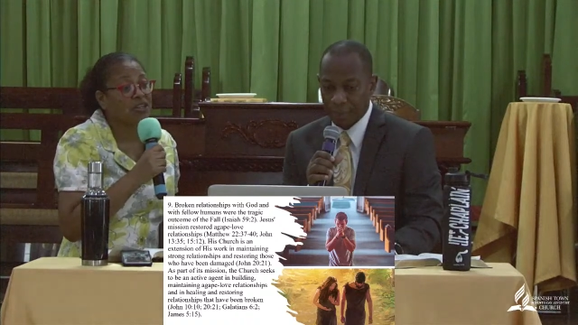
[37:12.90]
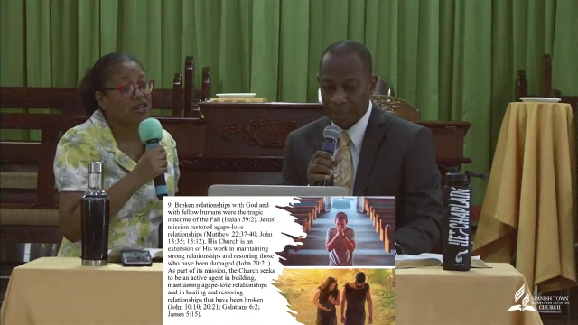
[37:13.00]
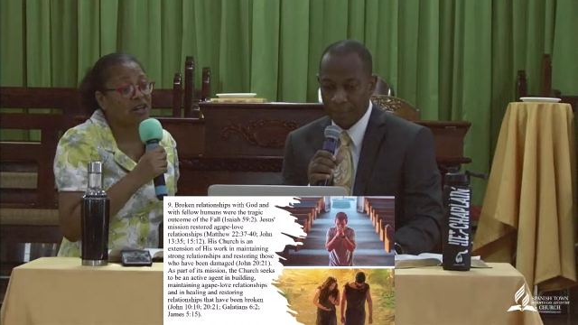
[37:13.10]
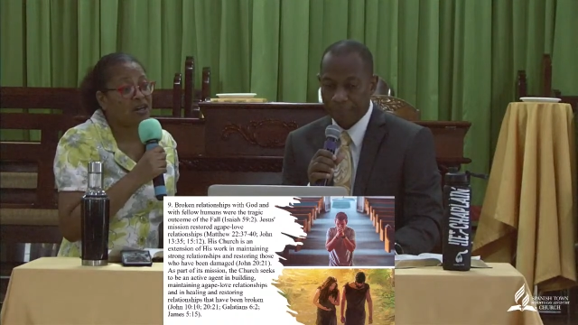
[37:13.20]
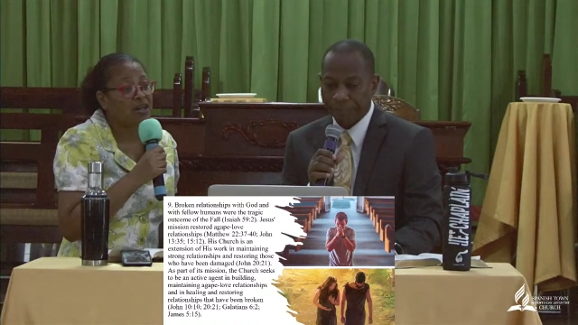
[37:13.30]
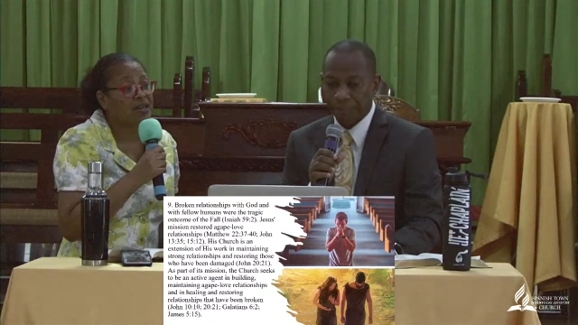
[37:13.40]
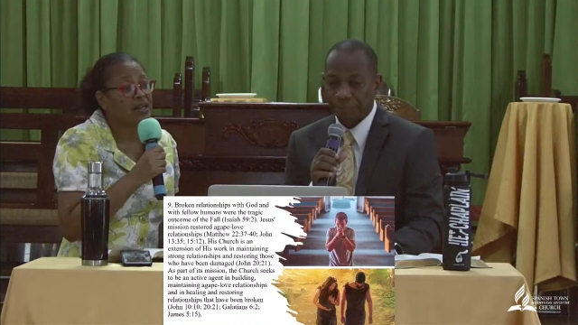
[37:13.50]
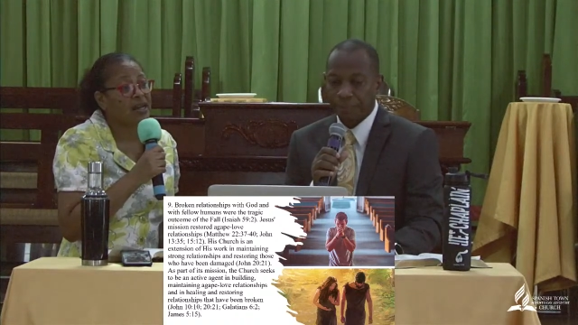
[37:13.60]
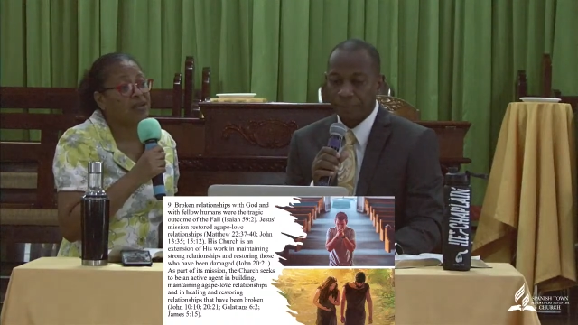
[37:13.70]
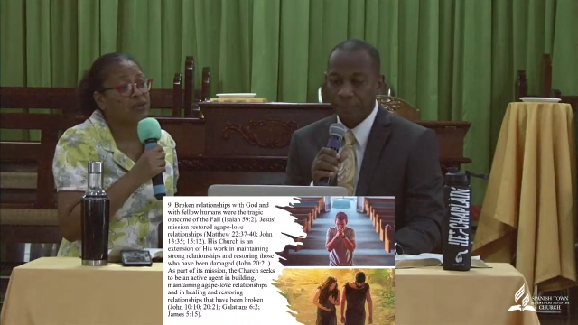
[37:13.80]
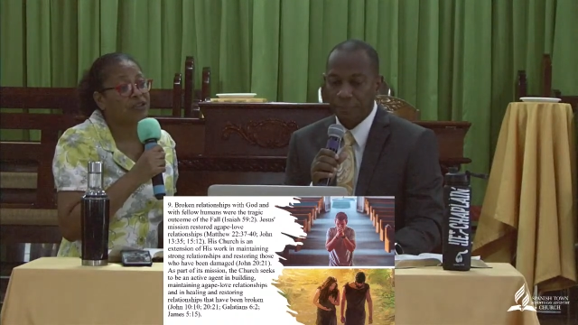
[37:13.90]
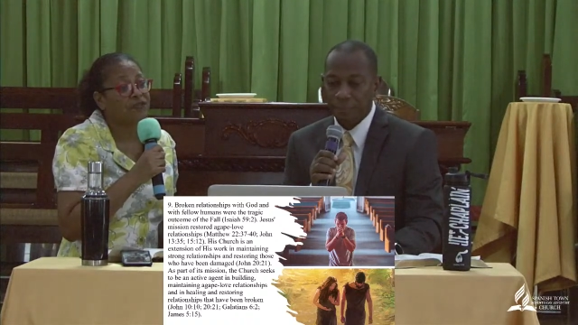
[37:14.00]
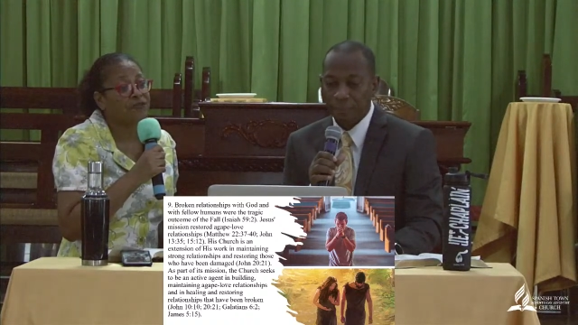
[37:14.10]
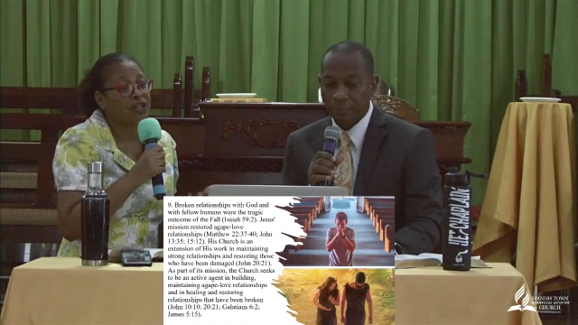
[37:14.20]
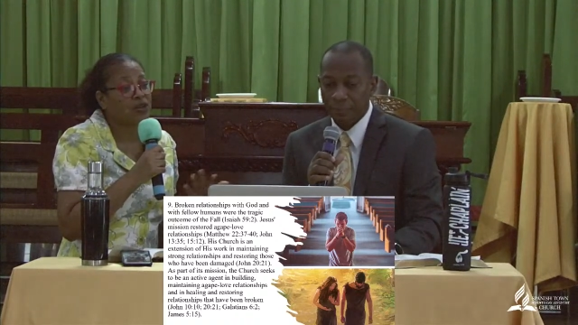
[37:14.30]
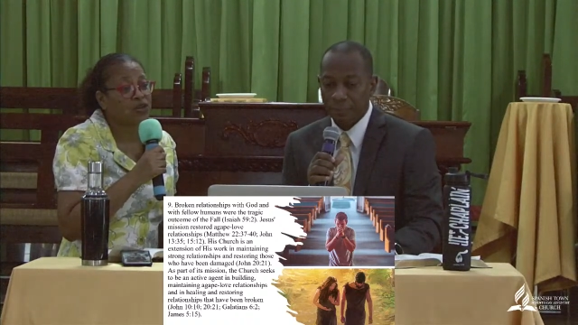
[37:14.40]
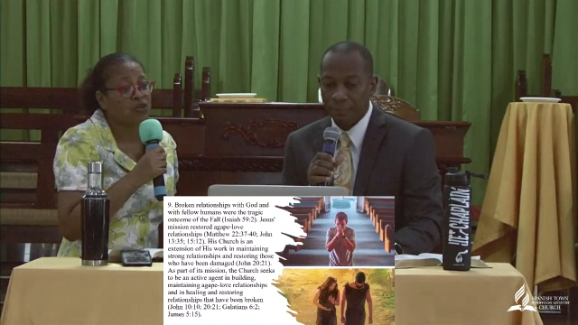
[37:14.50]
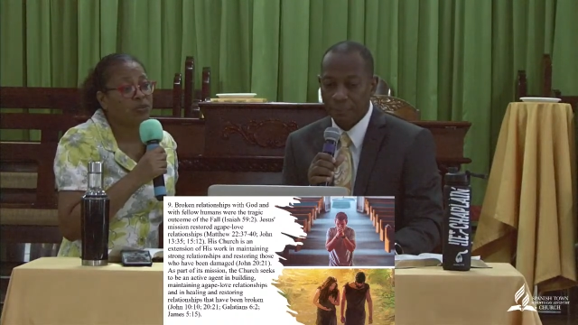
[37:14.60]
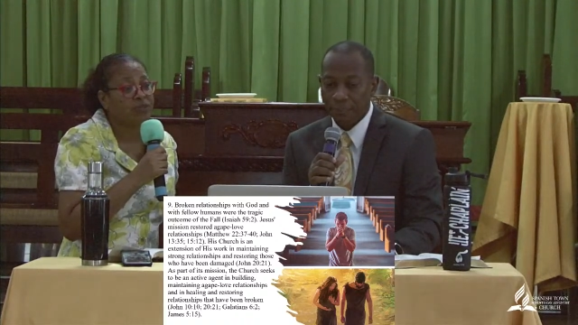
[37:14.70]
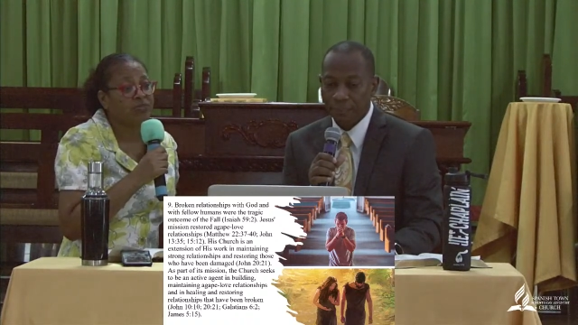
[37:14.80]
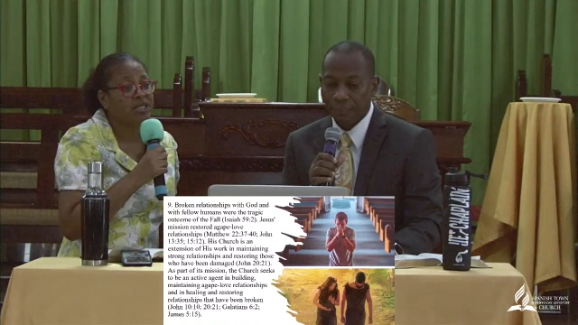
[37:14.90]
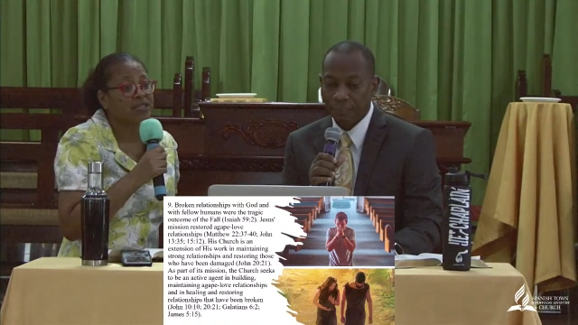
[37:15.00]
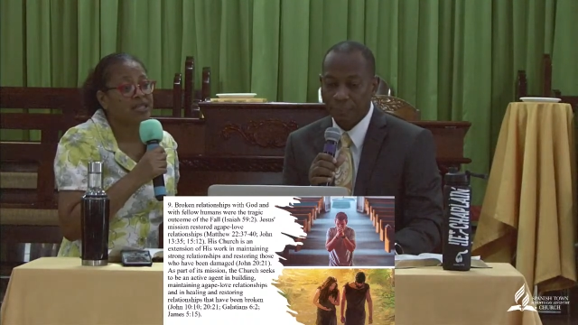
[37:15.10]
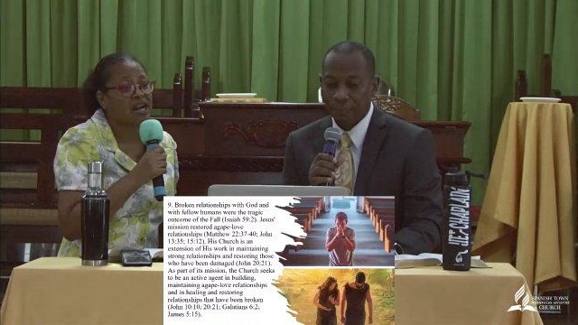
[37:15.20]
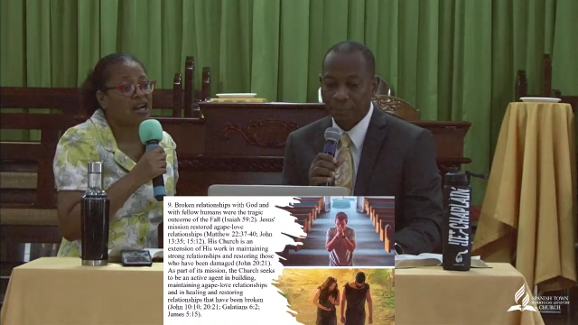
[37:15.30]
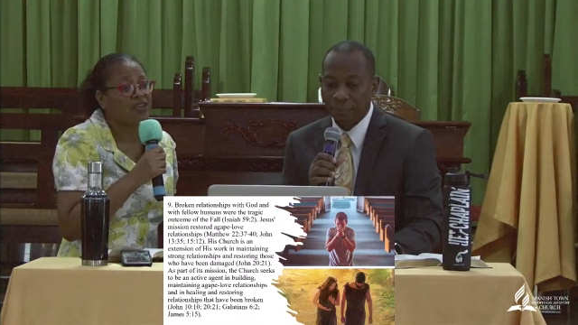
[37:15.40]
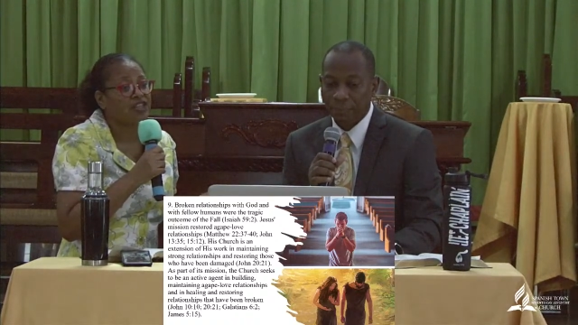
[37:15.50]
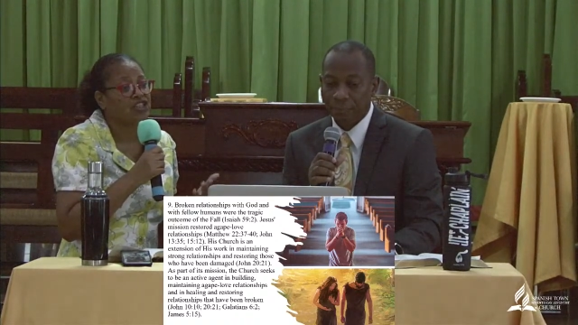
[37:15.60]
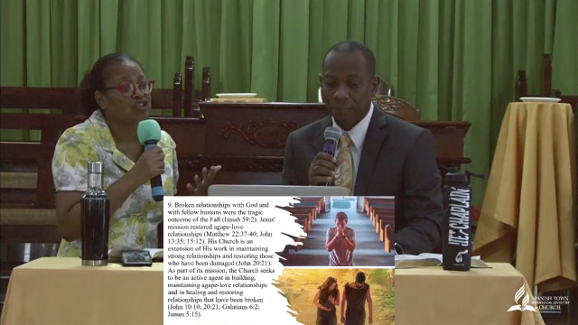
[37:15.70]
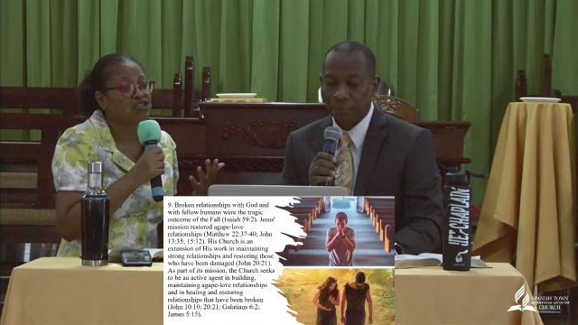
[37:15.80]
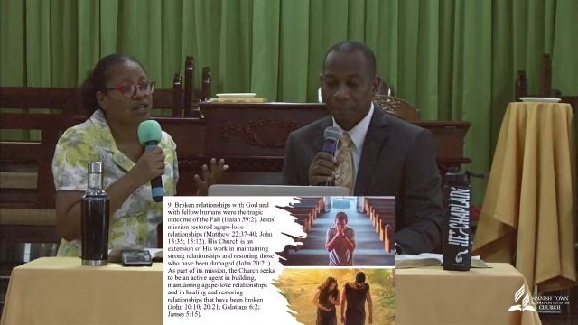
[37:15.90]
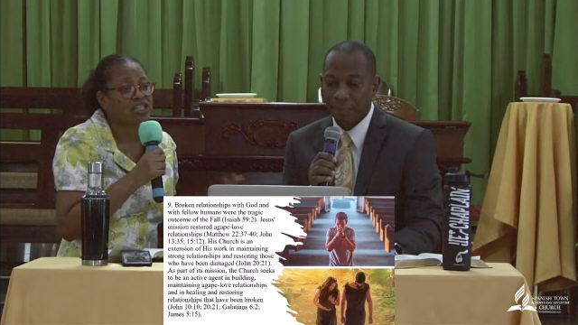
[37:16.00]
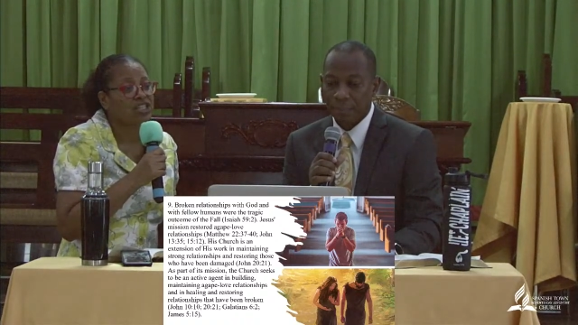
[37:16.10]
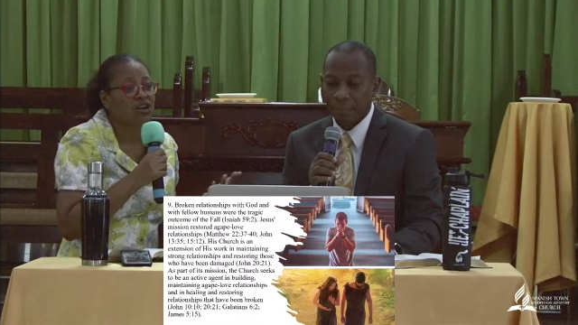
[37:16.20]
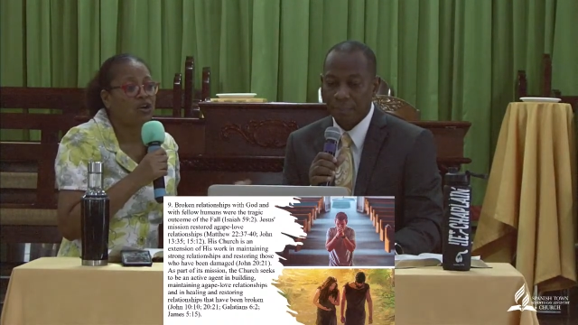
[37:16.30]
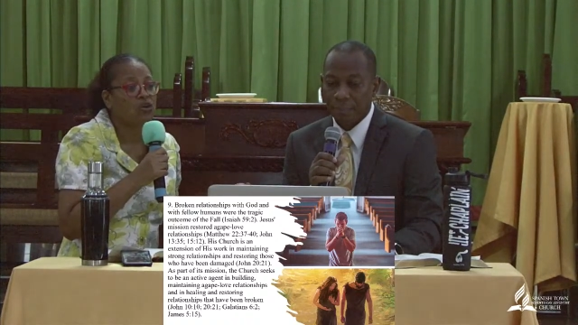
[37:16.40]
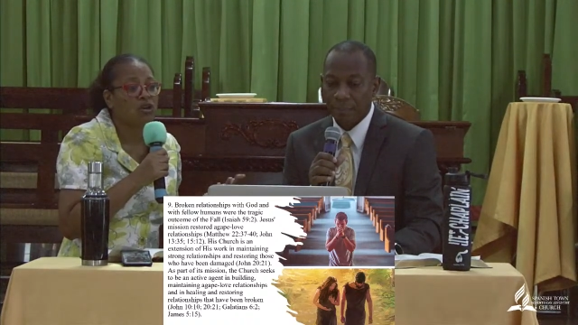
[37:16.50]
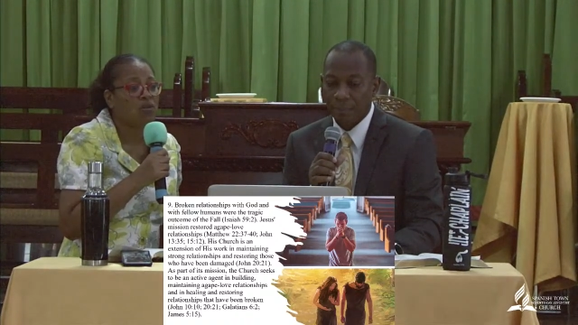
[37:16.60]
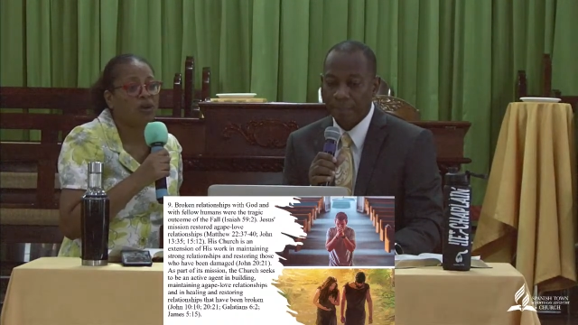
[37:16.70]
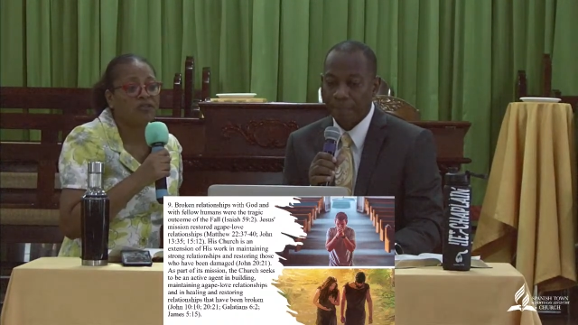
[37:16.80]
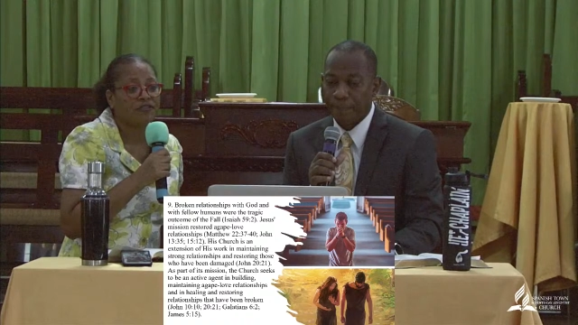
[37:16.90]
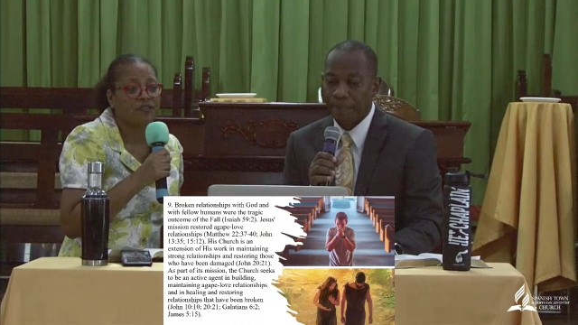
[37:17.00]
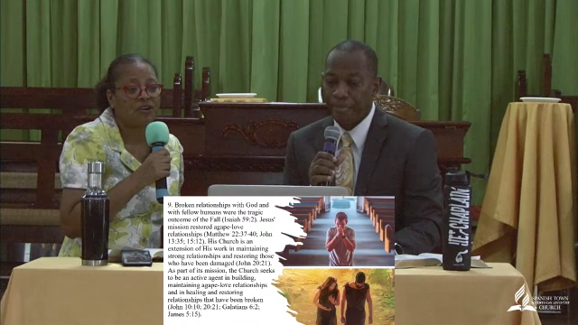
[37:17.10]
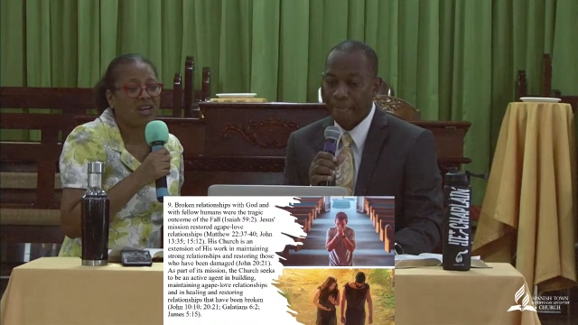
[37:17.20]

Speaker 1: God and with fellow human beings are the tragic outcome of the fall.